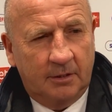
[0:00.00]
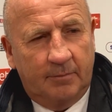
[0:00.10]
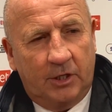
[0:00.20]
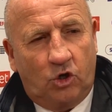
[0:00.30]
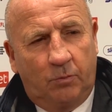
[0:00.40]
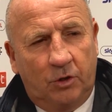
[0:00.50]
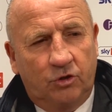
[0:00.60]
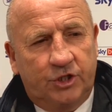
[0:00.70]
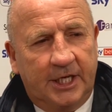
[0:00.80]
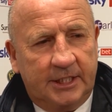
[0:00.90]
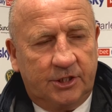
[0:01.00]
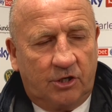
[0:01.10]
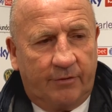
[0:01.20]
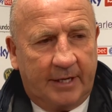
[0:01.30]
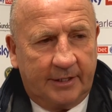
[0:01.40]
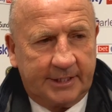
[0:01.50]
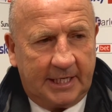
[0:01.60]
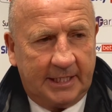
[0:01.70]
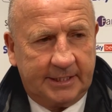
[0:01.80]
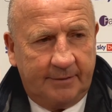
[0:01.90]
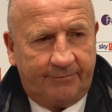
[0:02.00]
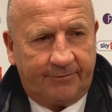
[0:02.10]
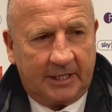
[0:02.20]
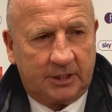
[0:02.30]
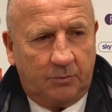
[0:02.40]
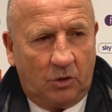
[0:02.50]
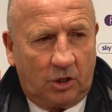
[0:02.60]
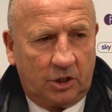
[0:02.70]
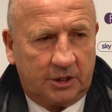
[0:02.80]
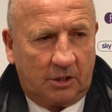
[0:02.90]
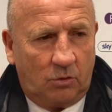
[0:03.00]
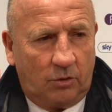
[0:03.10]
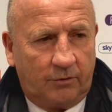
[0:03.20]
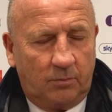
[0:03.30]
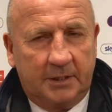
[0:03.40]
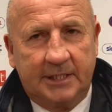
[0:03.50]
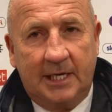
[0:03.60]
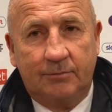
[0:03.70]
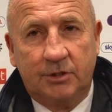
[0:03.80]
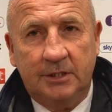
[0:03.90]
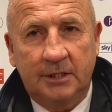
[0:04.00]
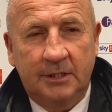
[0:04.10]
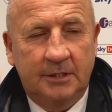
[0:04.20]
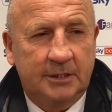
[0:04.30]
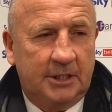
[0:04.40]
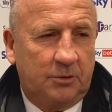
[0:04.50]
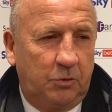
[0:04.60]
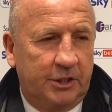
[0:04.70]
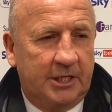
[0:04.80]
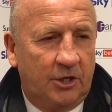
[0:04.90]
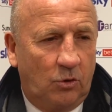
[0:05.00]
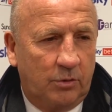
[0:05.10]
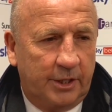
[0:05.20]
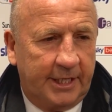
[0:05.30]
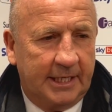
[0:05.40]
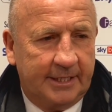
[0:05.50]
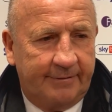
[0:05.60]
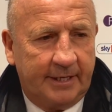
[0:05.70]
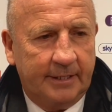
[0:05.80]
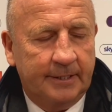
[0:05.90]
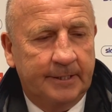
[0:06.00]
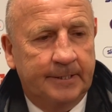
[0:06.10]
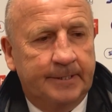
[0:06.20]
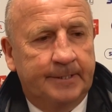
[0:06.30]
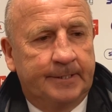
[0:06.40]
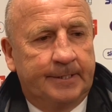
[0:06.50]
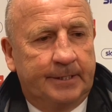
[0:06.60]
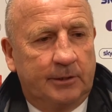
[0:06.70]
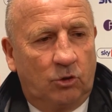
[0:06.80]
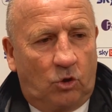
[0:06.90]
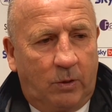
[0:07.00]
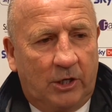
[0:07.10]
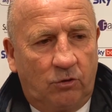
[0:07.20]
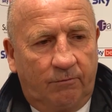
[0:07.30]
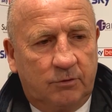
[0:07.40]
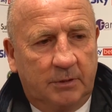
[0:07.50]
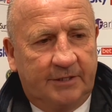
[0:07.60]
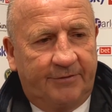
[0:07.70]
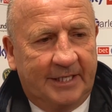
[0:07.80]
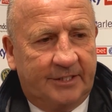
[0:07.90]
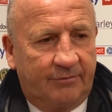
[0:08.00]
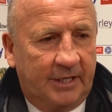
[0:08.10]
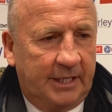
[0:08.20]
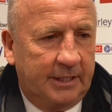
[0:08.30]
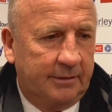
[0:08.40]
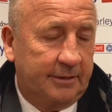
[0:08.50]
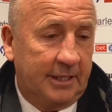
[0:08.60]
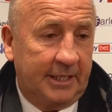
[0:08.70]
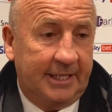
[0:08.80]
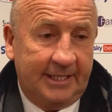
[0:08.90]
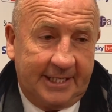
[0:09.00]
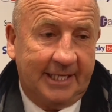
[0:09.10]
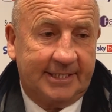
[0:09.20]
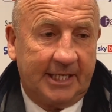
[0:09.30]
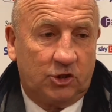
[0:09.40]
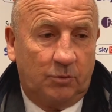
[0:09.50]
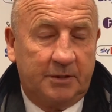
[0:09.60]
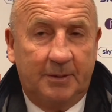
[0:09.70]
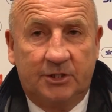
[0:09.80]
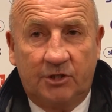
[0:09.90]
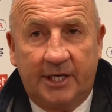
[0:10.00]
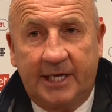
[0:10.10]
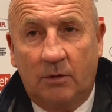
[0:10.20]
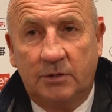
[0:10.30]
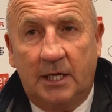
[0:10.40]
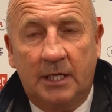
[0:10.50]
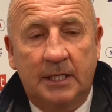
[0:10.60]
made a couple of good chances, got round the sides, and then flashed the ball across the goal a couple of times. Disappointed that no one on the end of it. Looked quite comfortable defensively, and then they'd set up to beat us on the counter.